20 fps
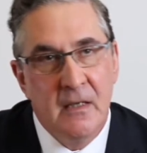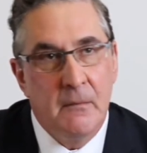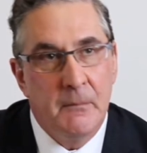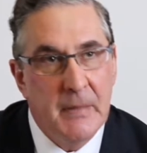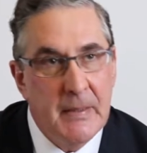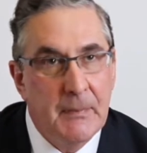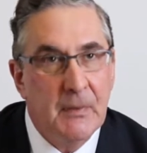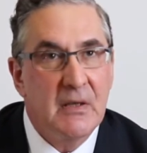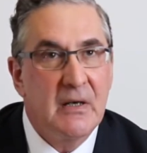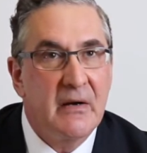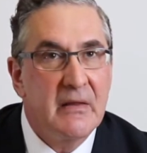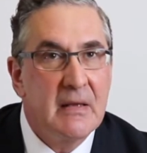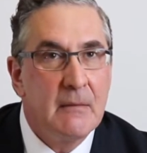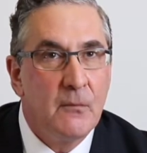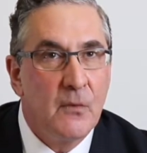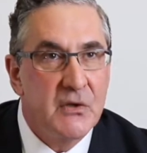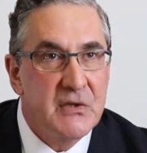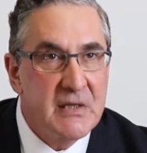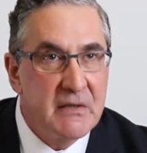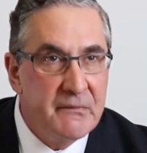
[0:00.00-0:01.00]
People are the
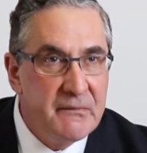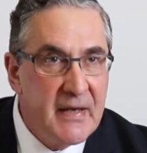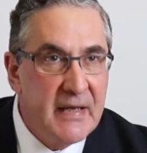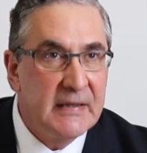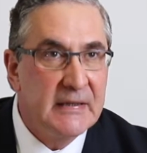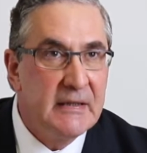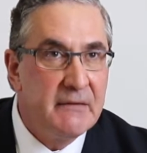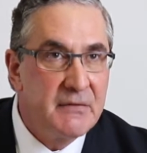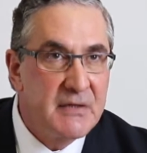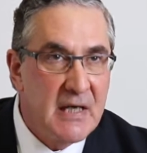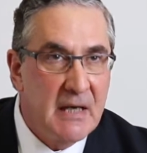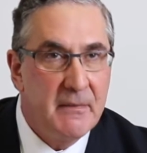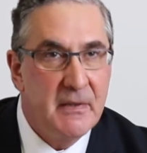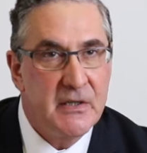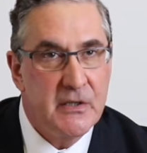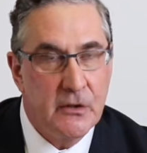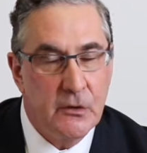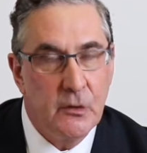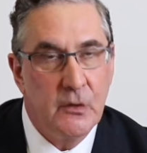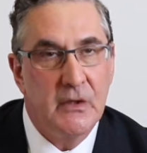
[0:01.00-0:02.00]
most effective
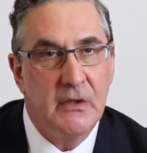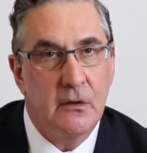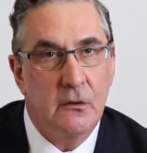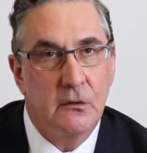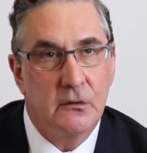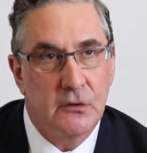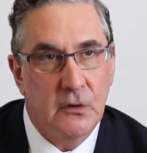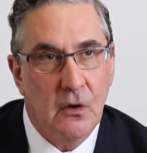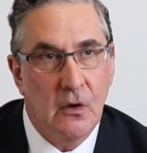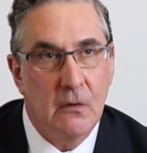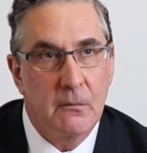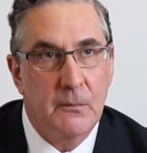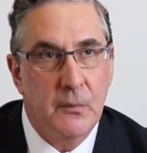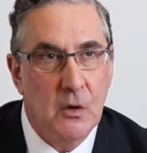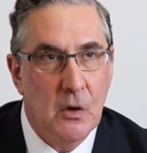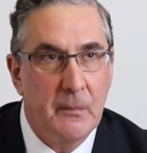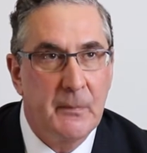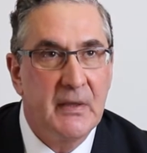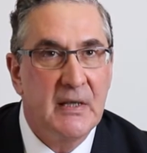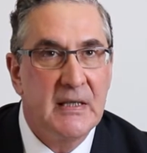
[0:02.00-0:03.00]
cybersecurity control.
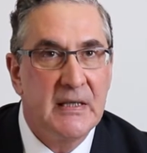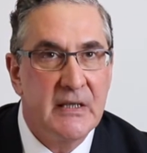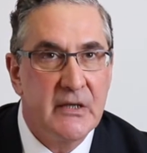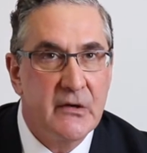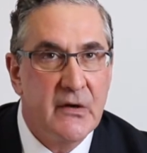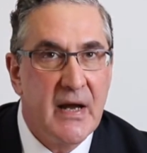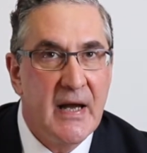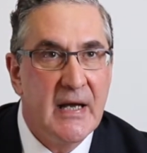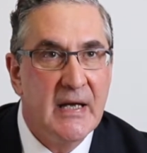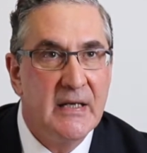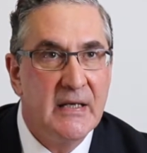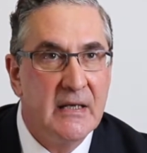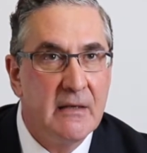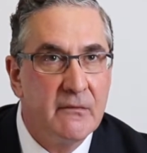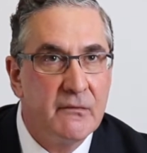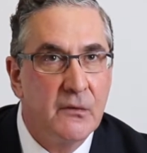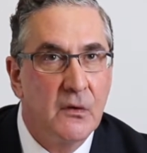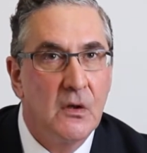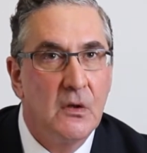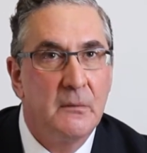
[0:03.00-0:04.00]
Properly trained,
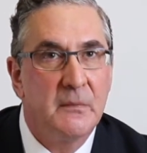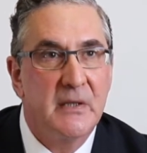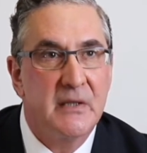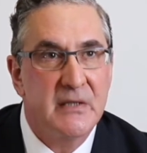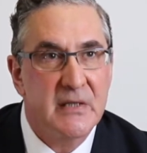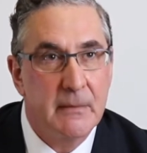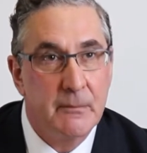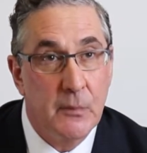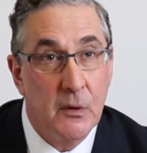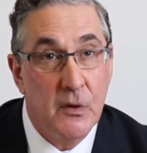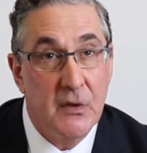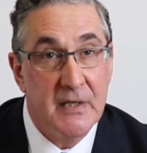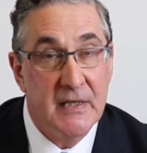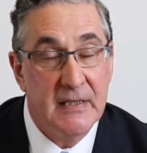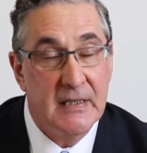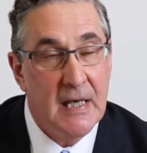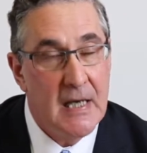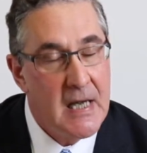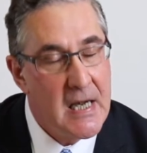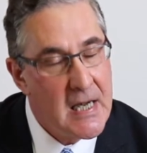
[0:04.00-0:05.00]
informed, and
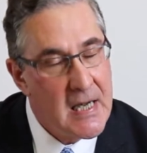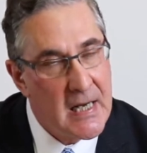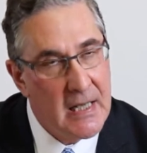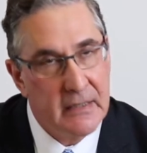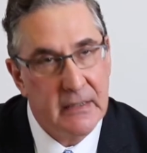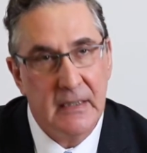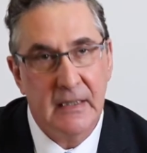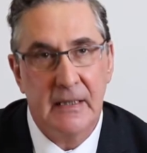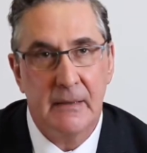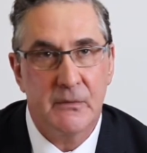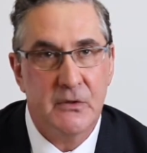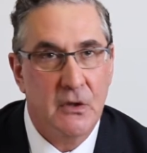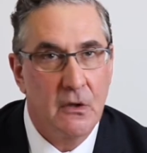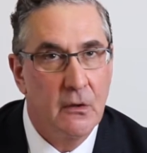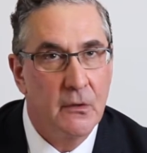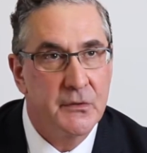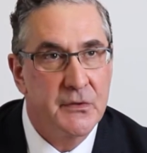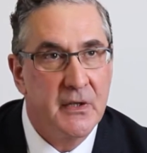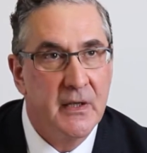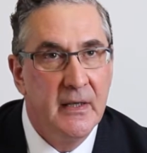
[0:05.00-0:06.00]
supported, nothing comes
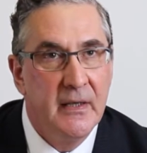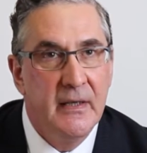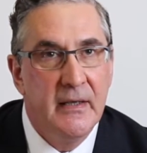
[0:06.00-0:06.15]
close.